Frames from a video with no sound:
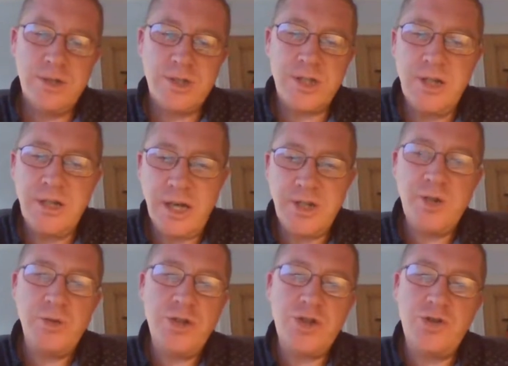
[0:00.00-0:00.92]
Sunday,
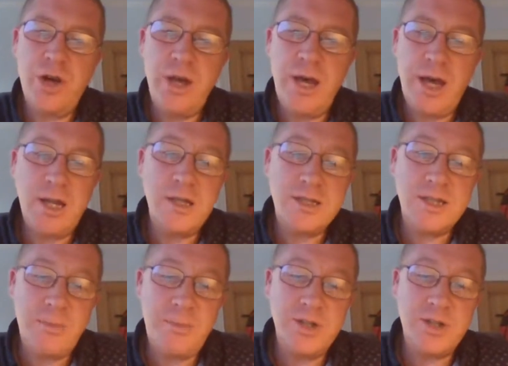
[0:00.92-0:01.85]
she wanted to try her hand at
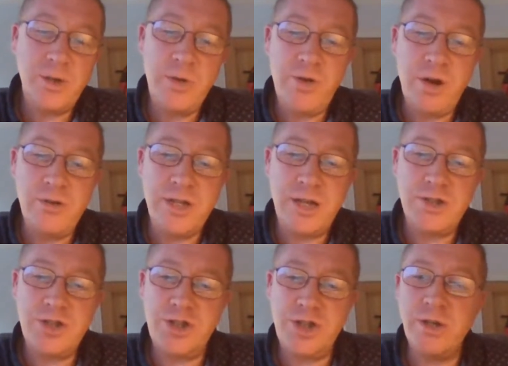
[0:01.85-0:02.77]
tapping, so we rode down
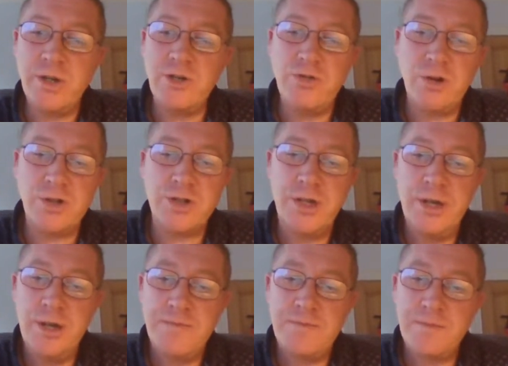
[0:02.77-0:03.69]
to Charing Cross.
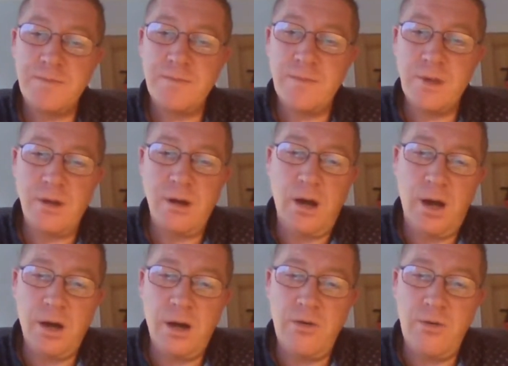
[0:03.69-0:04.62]

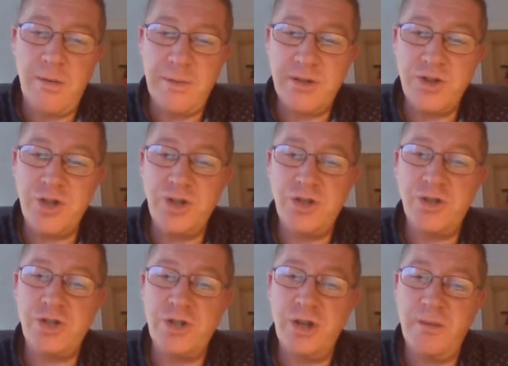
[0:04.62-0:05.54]
I remember how Ginger
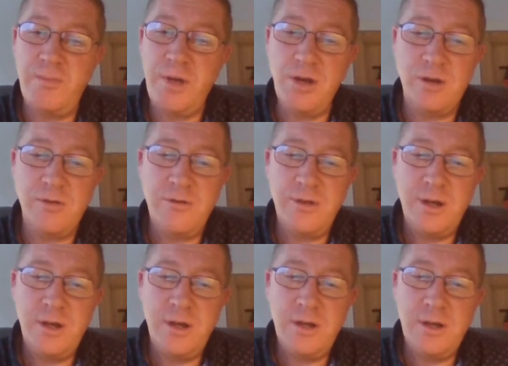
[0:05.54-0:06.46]
had started me off,
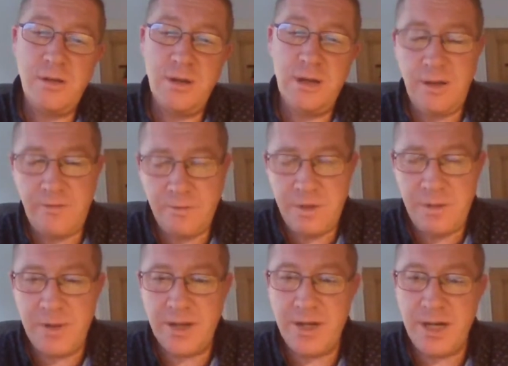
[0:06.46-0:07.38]
leaving me
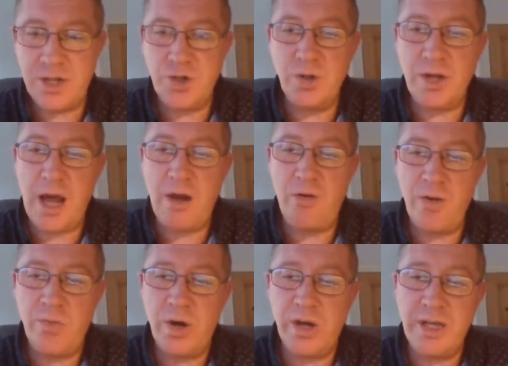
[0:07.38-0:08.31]
by the National
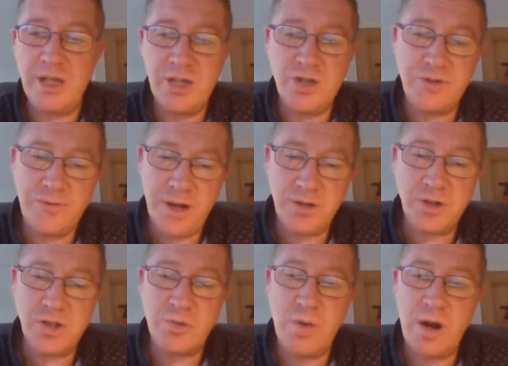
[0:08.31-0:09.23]
Gallery while he did Trafalgar
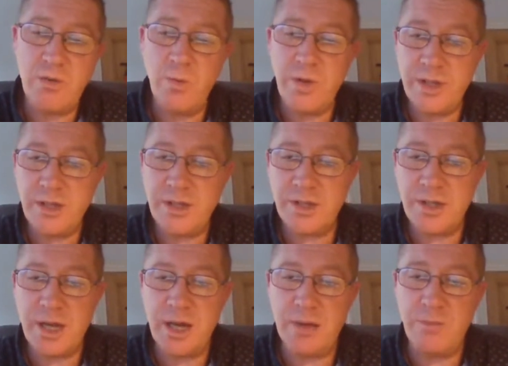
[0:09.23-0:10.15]
Square, and we did
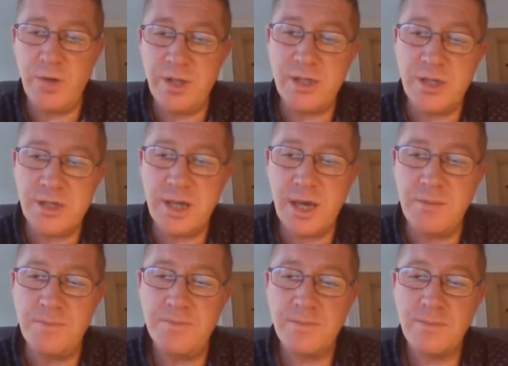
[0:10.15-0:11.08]
the
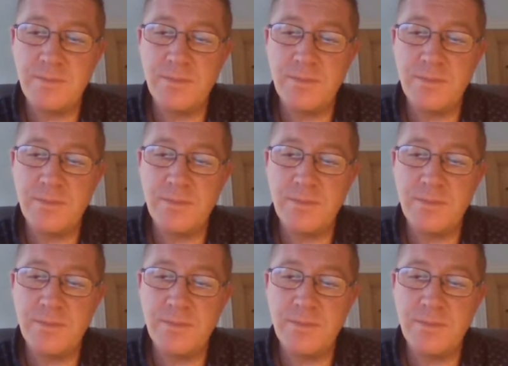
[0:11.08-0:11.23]
same.